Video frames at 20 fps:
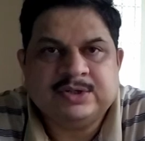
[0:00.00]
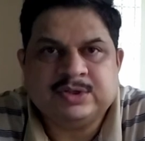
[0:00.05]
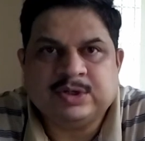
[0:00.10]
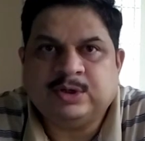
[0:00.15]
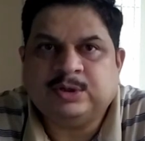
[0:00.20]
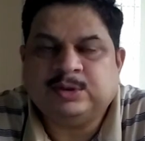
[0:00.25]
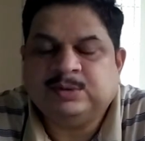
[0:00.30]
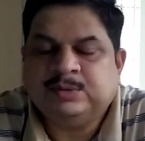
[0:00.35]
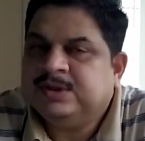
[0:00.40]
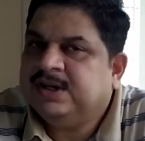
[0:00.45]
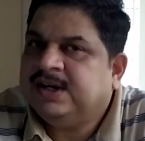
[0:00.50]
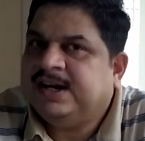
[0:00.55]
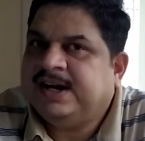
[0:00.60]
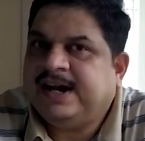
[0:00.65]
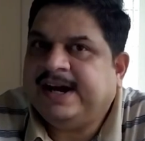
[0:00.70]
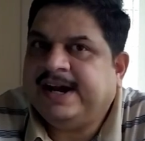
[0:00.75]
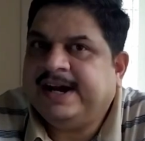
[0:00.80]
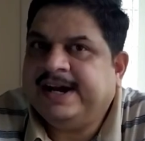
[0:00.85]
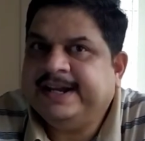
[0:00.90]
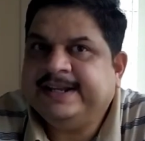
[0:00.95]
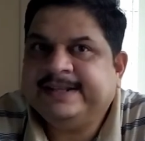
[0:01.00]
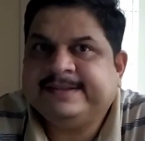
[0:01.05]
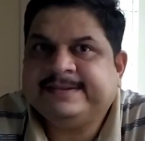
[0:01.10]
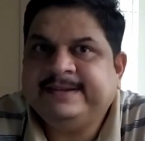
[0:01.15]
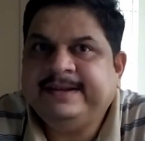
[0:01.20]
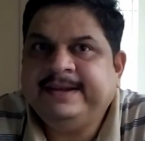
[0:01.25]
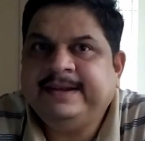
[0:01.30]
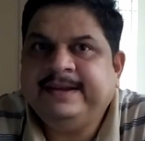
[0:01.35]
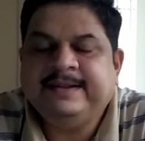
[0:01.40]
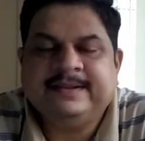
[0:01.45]
So I
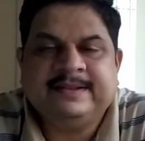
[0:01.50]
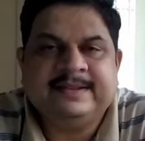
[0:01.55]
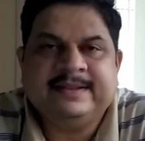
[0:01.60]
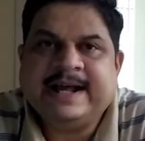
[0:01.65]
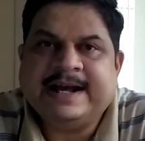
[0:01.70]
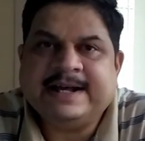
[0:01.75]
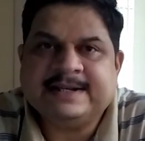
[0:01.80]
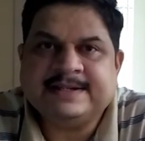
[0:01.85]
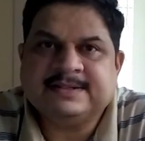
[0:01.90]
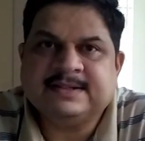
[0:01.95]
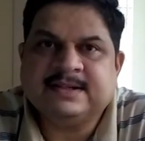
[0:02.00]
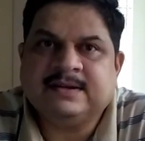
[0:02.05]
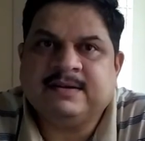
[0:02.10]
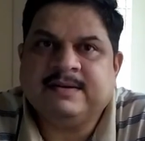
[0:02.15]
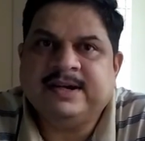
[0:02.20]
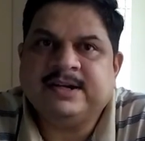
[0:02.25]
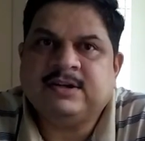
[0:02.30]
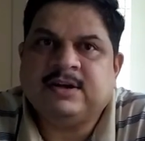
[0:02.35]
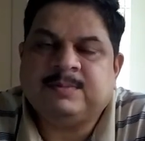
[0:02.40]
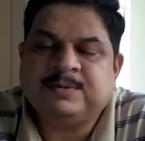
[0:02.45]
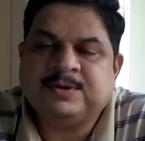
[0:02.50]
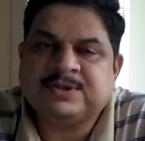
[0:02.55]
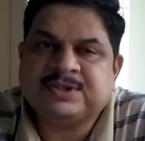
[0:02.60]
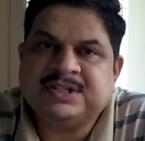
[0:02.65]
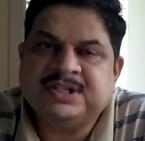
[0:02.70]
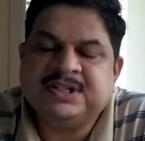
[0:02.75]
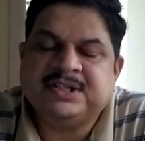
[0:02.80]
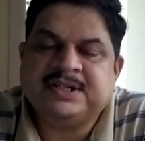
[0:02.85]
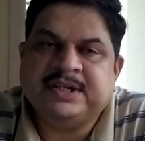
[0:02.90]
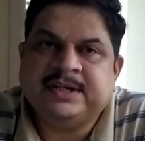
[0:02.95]
see that as a great
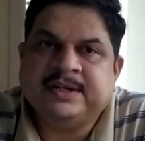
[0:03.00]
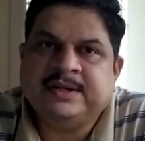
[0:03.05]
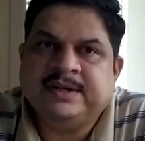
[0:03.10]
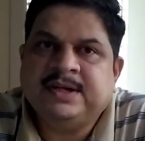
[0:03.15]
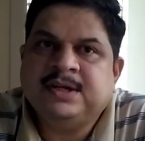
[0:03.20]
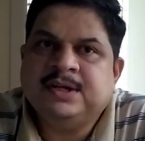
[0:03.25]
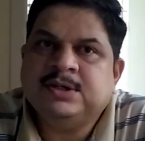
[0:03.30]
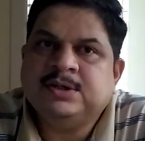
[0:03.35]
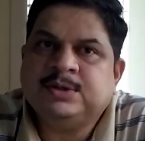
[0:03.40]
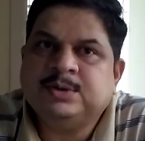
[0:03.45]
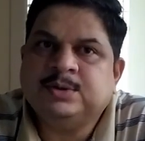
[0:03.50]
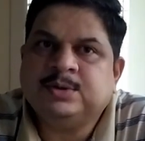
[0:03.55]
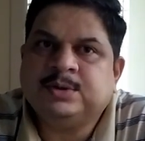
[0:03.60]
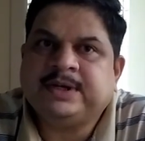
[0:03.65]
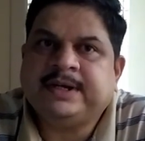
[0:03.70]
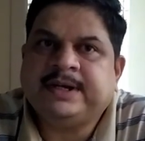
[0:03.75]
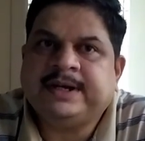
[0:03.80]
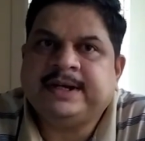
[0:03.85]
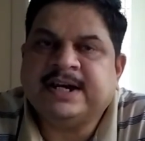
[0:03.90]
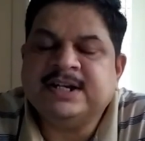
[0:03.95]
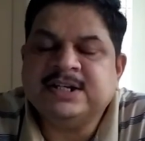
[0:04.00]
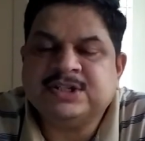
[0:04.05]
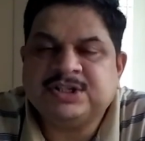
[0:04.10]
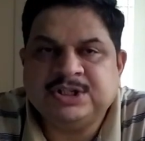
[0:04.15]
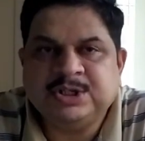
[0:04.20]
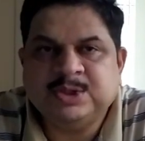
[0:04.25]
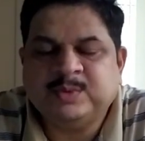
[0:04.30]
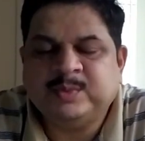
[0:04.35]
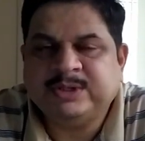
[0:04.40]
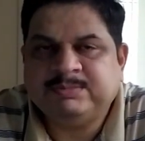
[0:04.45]
opportunity to
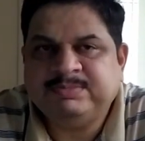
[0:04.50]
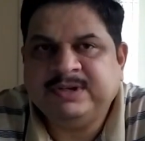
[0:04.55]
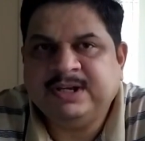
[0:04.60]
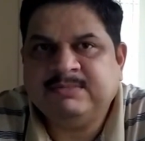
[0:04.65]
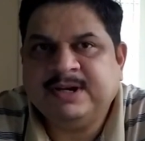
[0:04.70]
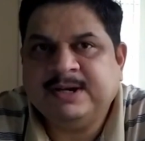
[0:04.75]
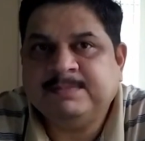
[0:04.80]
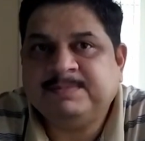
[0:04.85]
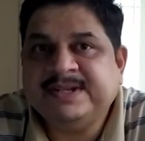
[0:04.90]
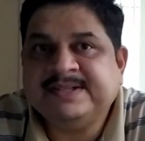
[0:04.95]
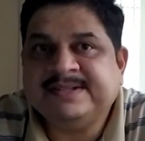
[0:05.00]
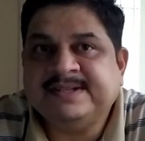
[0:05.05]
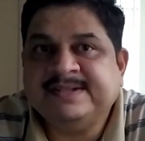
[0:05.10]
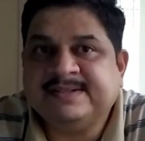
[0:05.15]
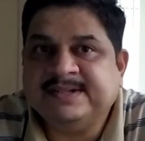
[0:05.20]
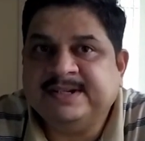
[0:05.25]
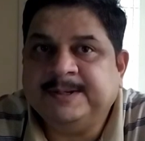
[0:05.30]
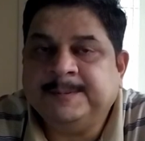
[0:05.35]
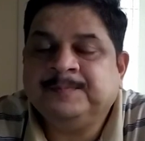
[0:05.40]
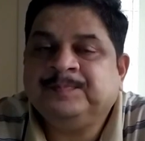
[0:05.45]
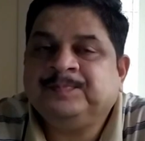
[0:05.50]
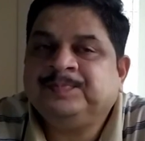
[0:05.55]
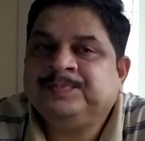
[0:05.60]
continue with PMIPCC